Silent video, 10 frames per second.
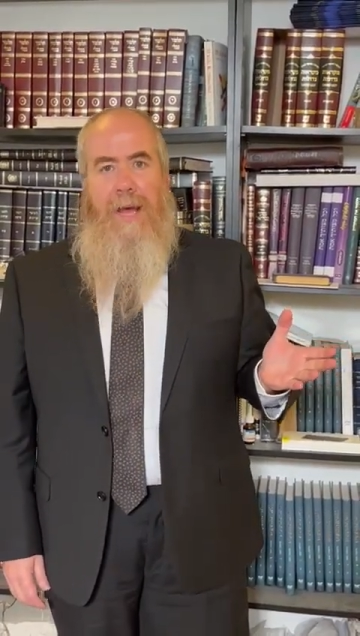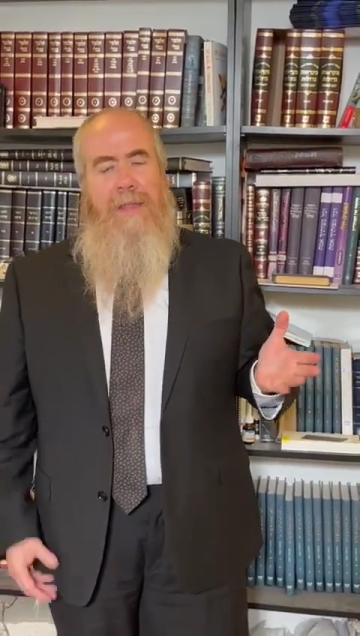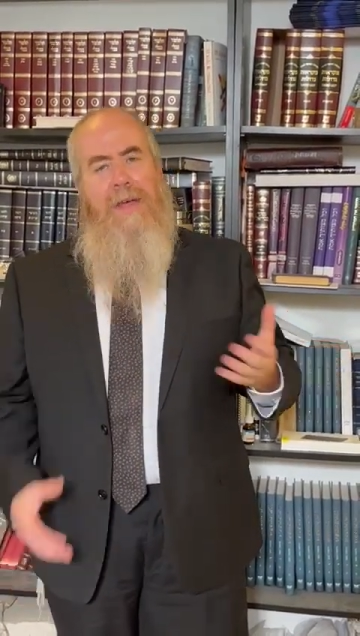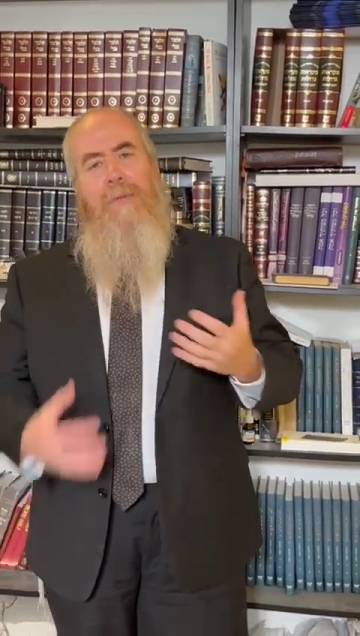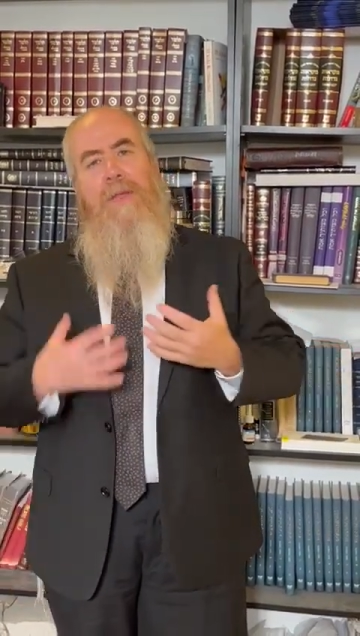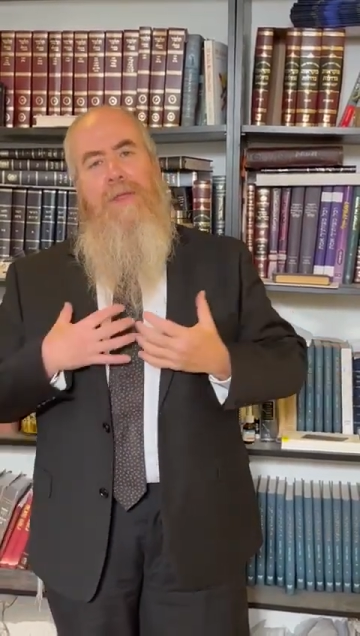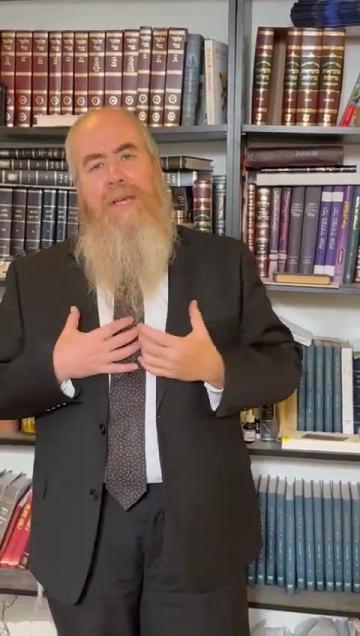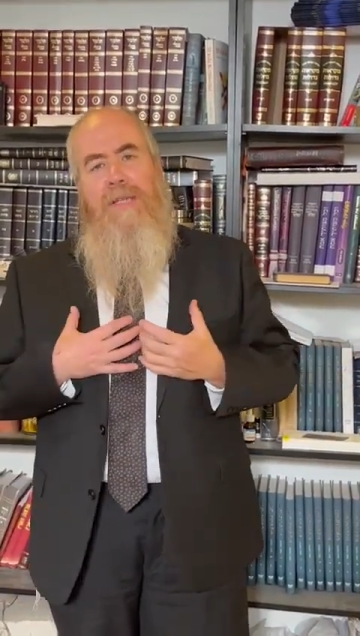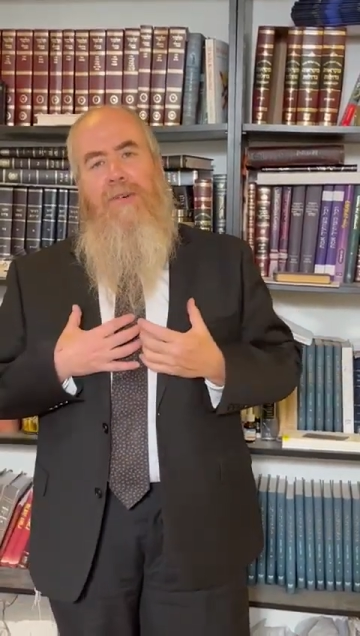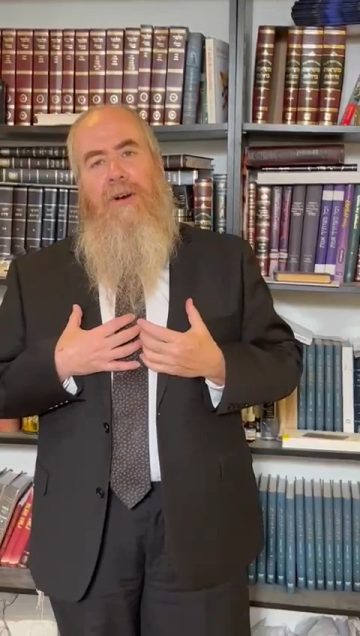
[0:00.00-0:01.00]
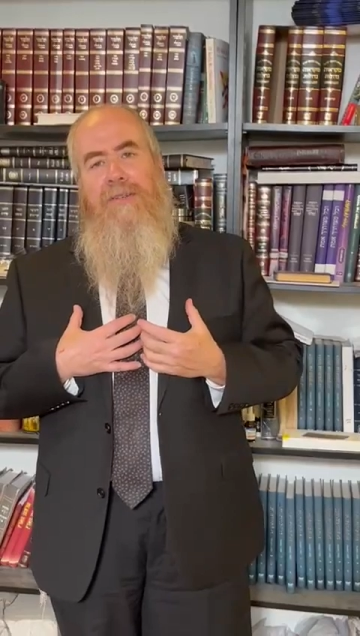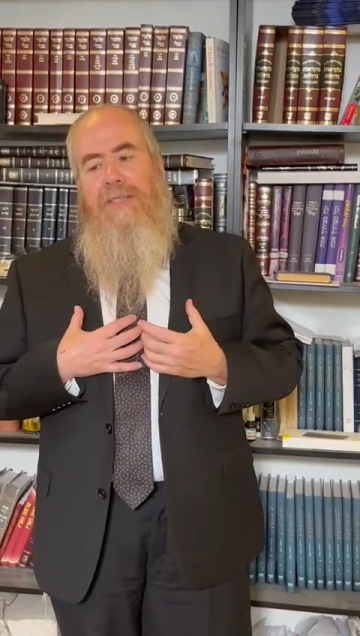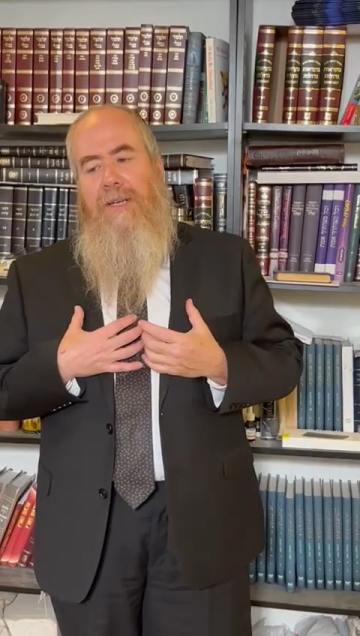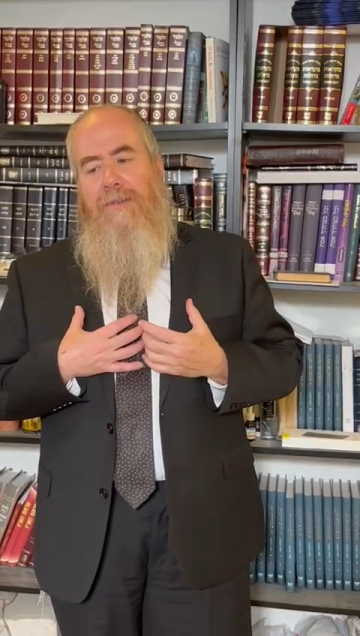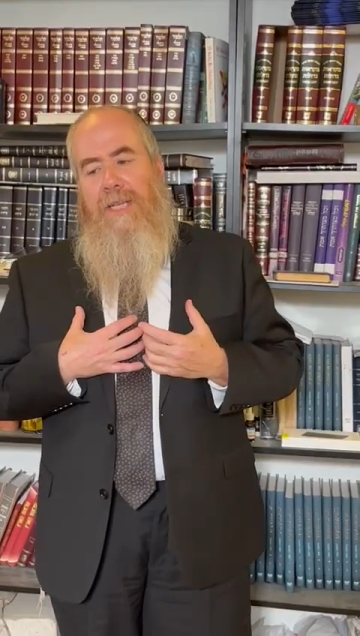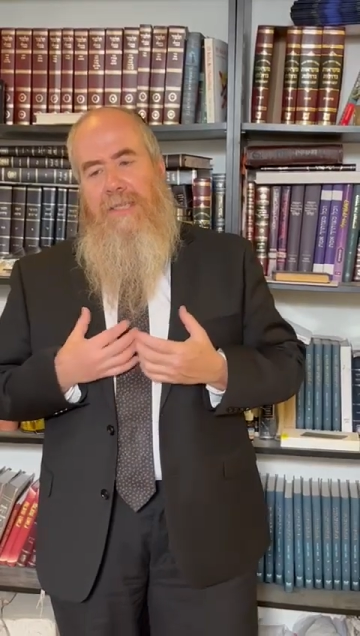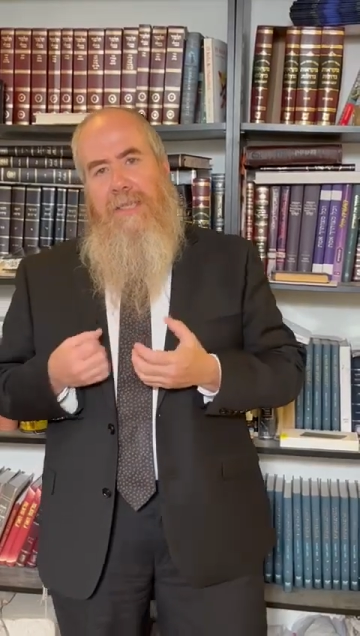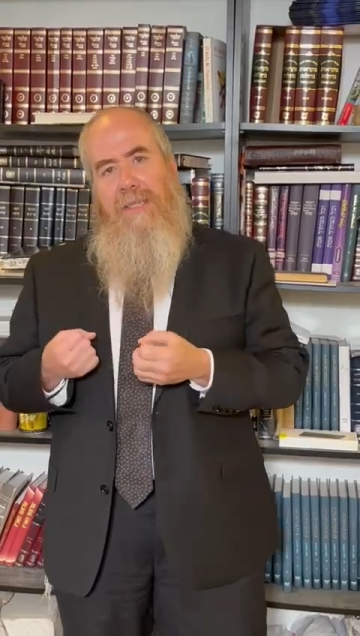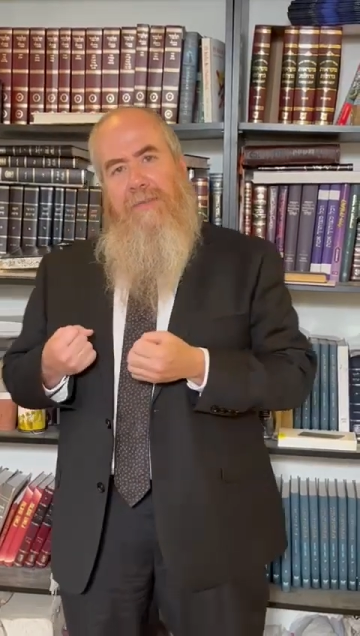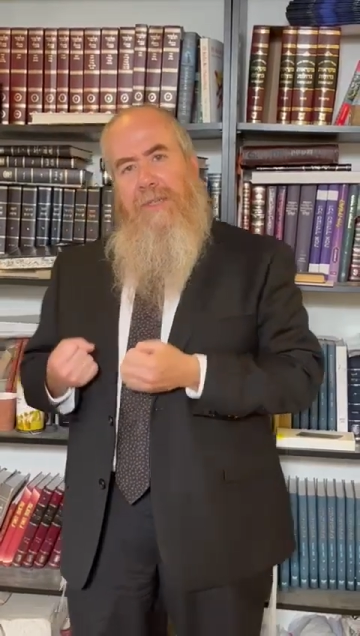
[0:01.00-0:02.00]
And then we think to ourselves as
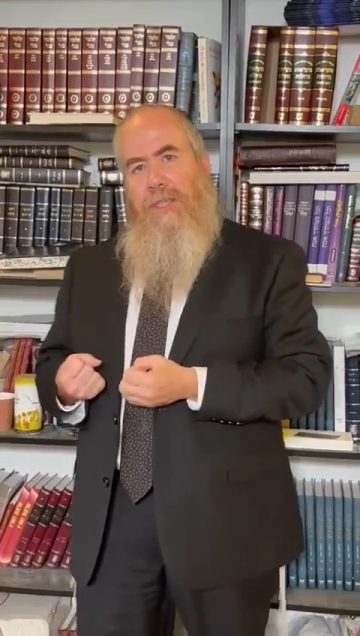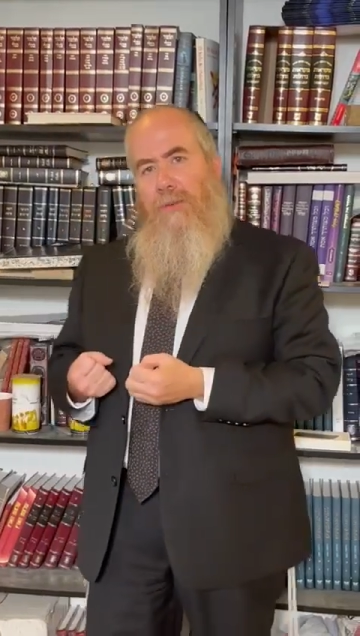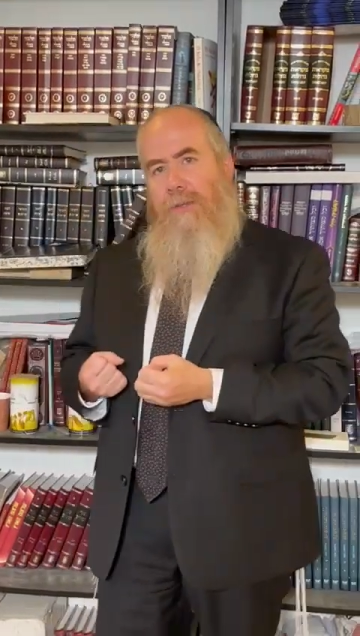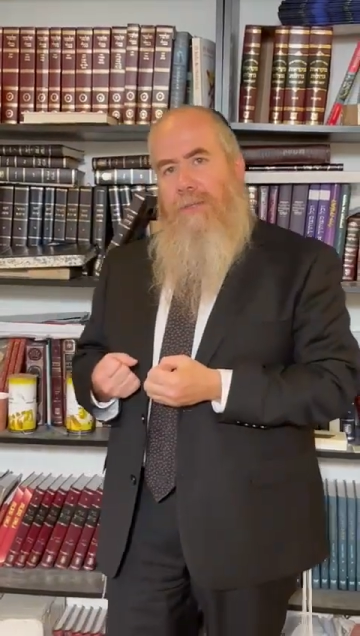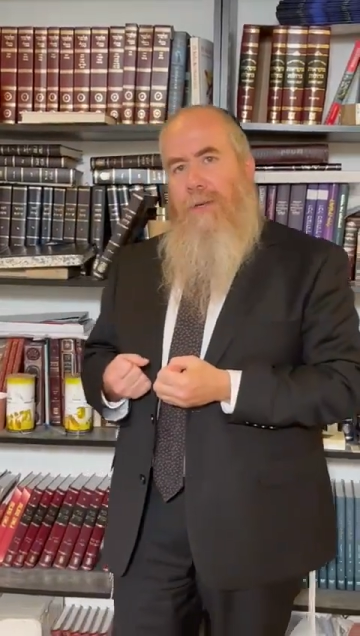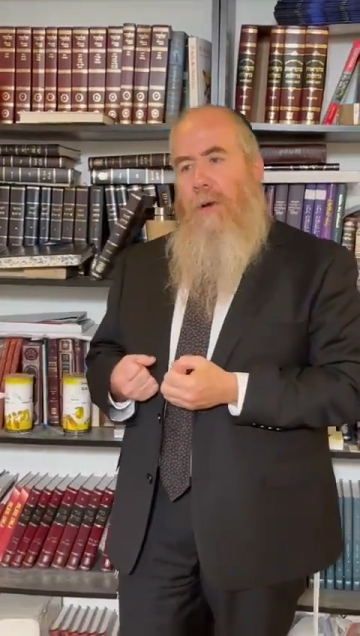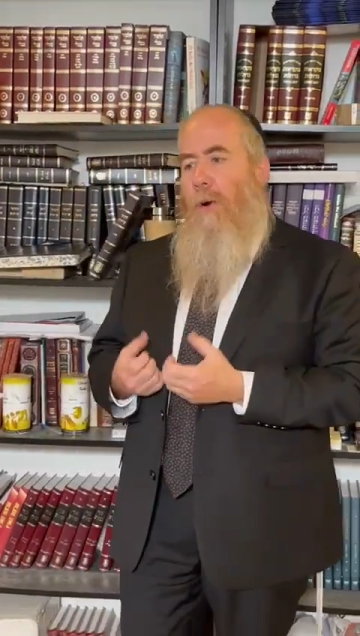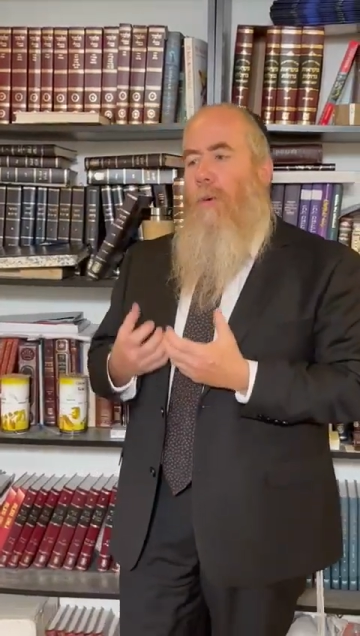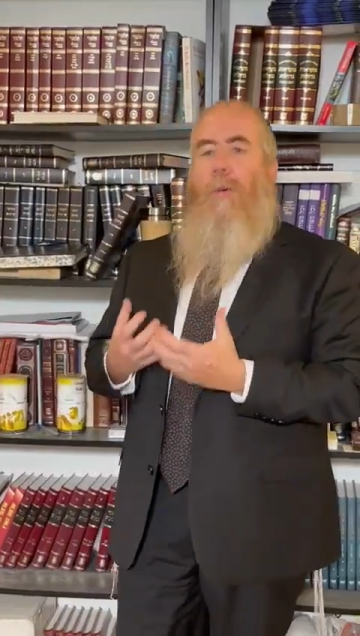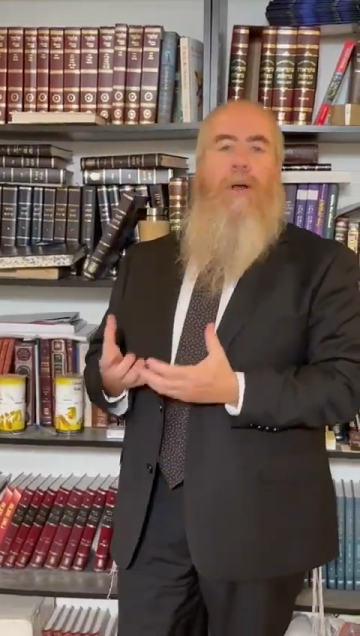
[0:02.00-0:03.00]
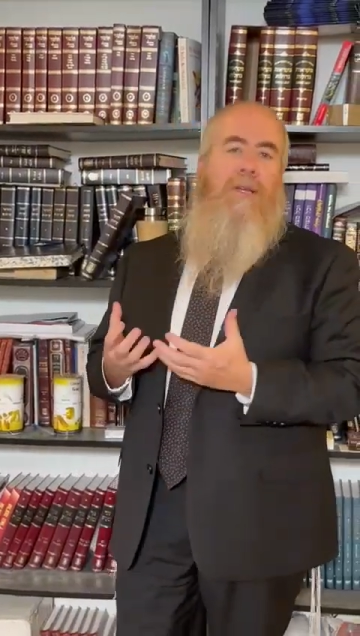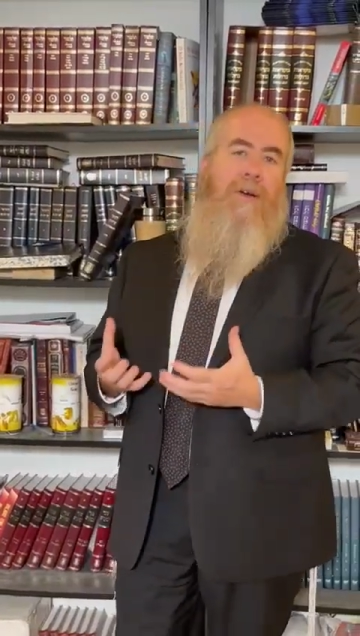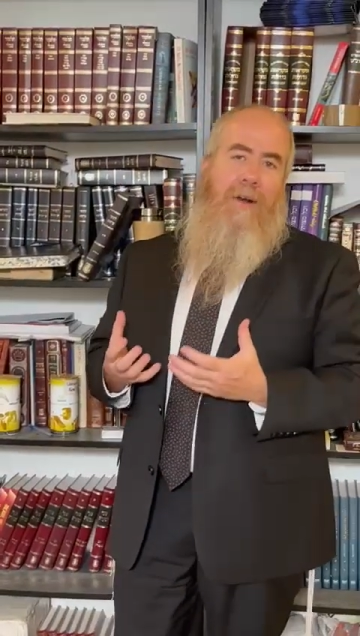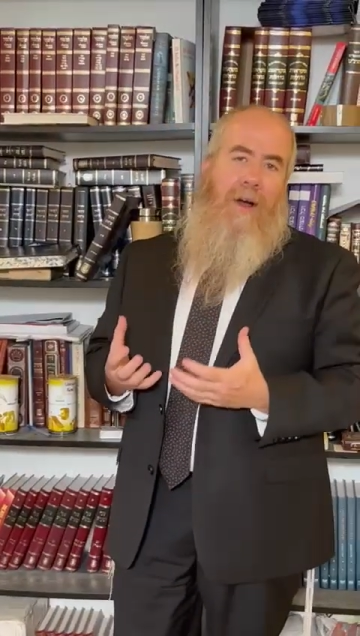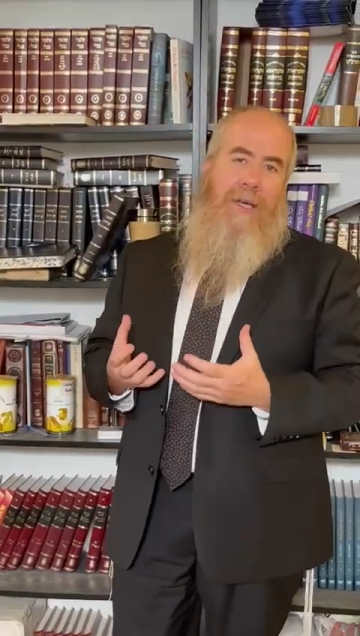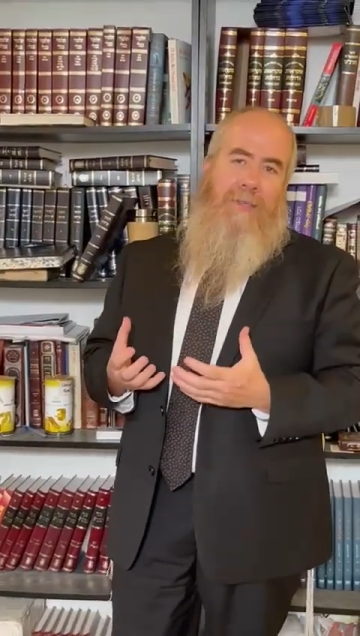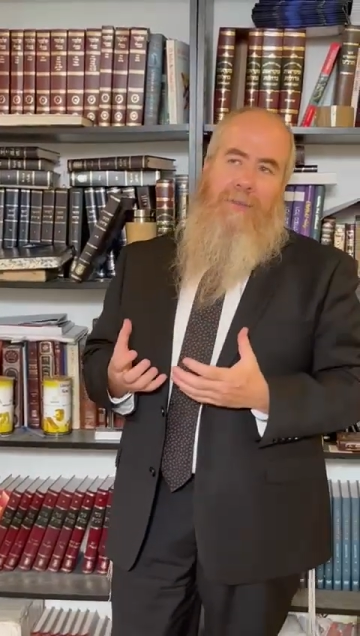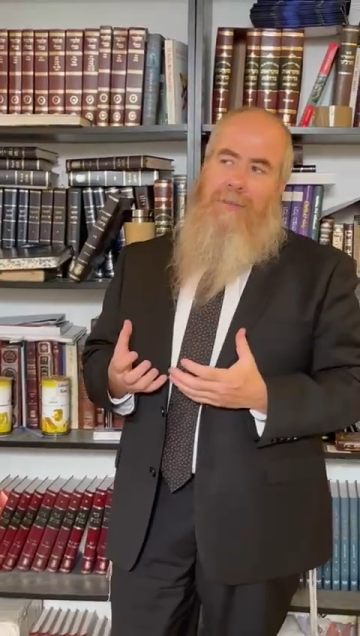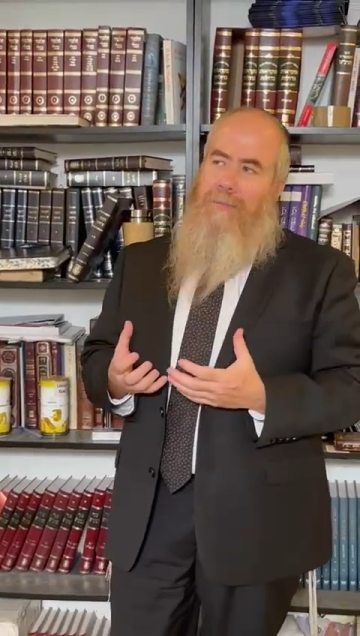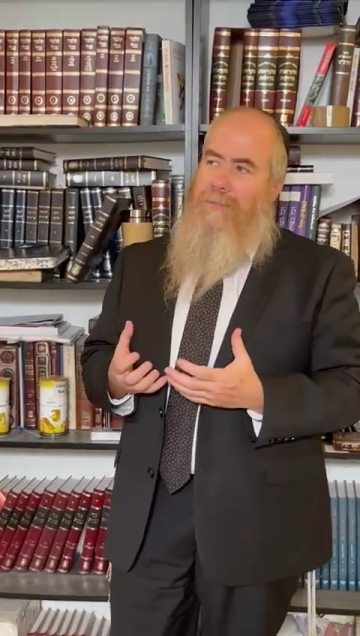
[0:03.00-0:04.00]
individuals, what could I do?